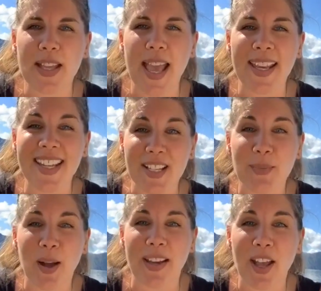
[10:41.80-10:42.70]
And guess
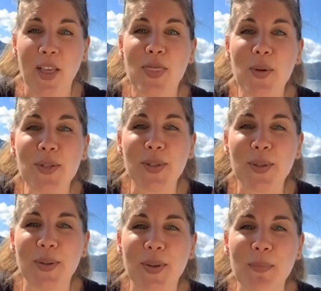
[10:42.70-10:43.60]
what? Those
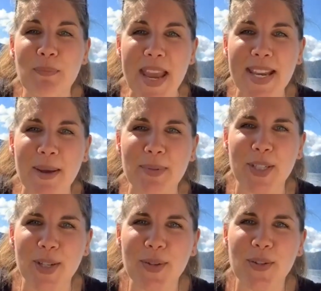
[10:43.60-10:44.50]
are made up
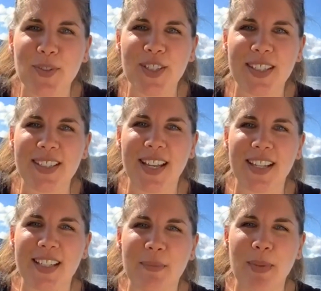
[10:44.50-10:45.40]
too. You've just
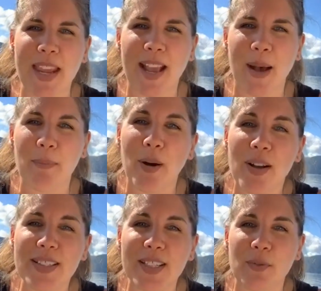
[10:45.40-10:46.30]
decided to make up
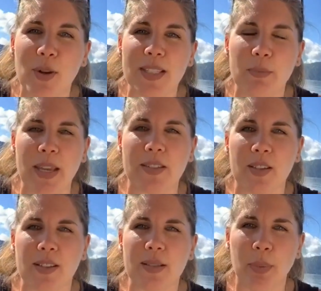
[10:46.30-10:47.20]
positive ones based
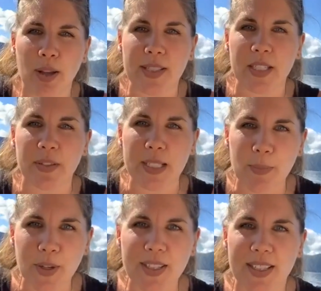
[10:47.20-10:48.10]
on some positive
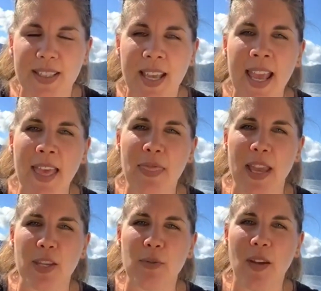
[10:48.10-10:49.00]
experiences
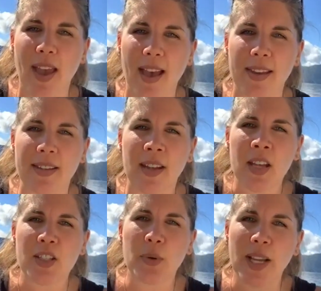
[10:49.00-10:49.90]
that you've had.
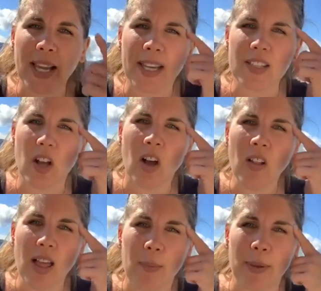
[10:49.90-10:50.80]
So again, it's
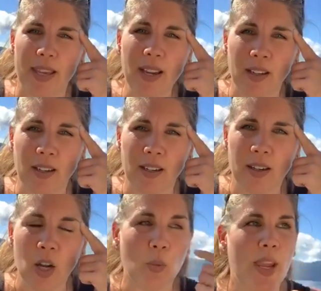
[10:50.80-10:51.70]
all up here.
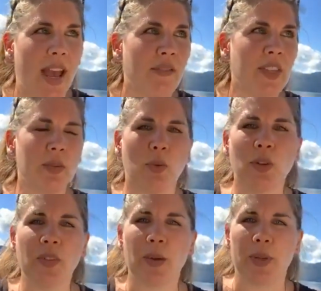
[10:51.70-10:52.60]
We have this
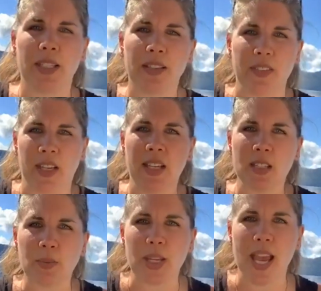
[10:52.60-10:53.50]
world that we live in.
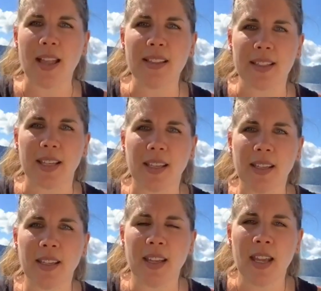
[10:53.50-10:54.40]
It's reality.